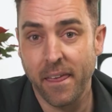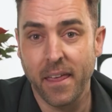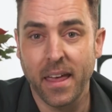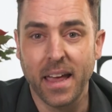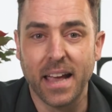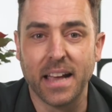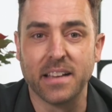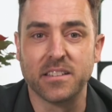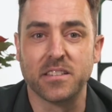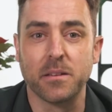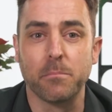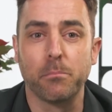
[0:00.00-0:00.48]

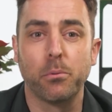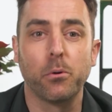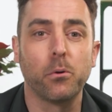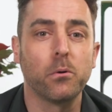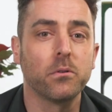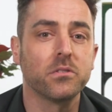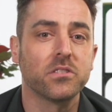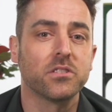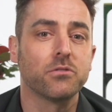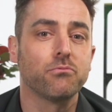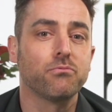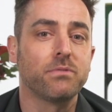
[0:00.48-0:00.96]
It's
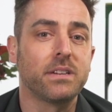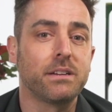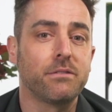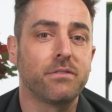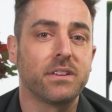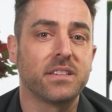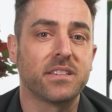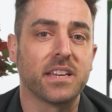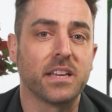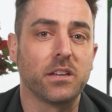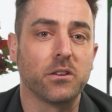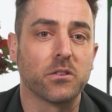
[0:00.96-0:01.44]
important to
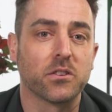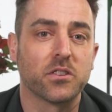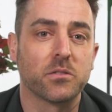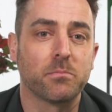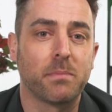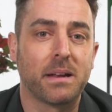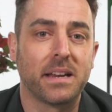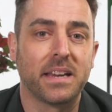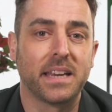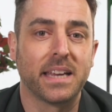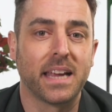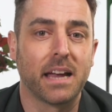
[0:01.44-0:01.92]
revisit your
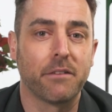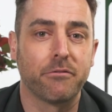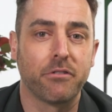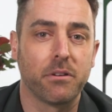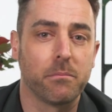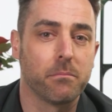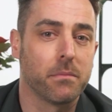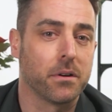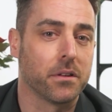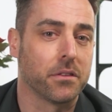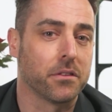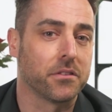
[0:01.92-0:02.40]
spending every
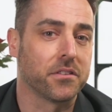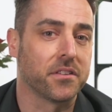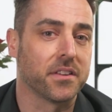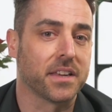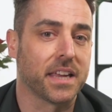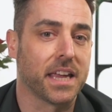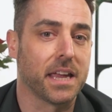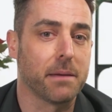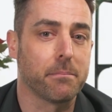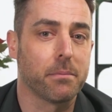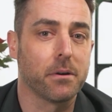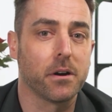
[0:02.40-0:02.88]
month to
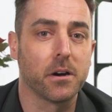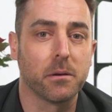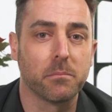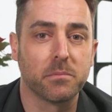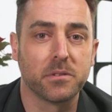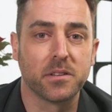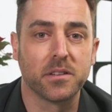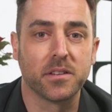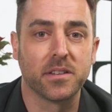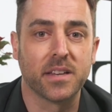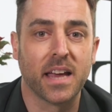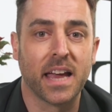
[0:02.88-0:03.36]
keep up
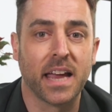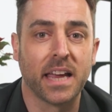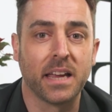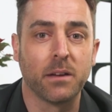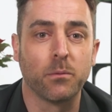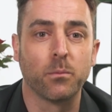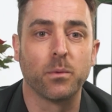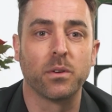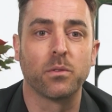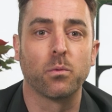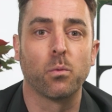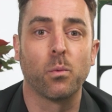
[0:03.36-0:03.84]
to date
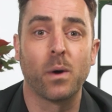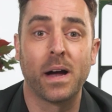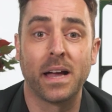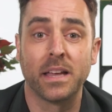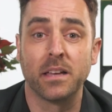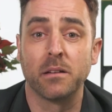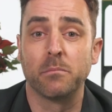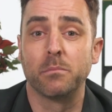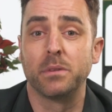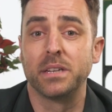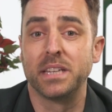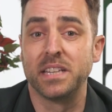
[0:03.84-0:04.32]
with where
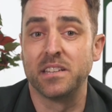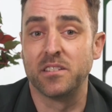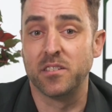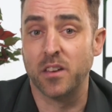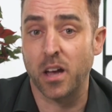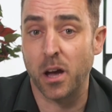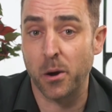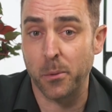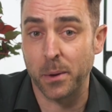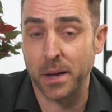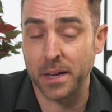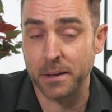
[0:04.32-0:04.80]
your money's
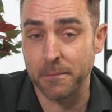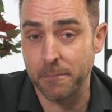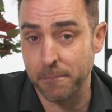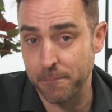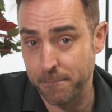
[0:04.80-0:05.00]
going.